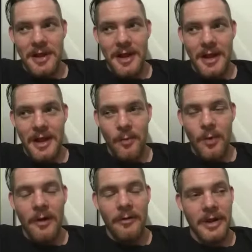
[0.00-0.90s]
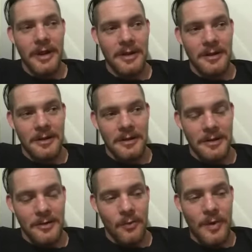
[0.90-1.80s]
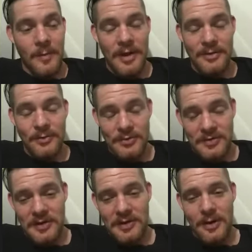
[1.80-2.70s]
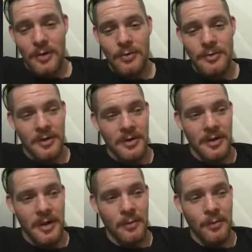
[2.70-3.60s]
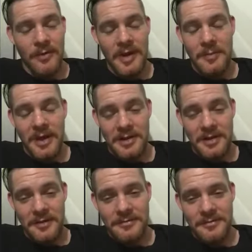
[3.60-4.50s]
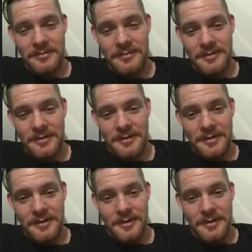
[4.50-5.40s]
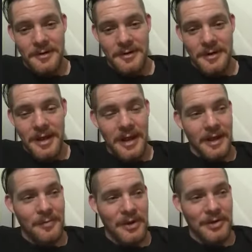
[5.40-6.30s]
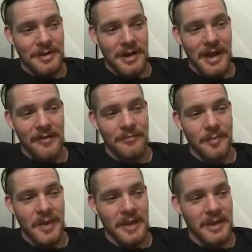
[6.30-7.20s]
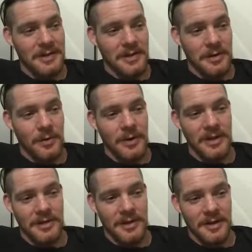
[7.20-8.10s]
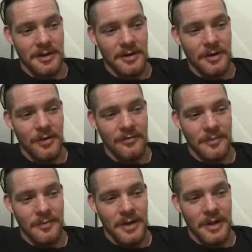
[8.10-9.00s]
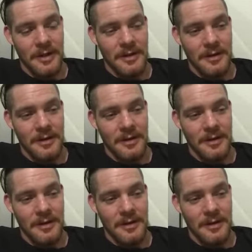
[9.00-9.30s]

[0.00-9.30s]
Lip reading: I worry when my daughters are older that they will read my stuff. And because I have been so honest in a lot of my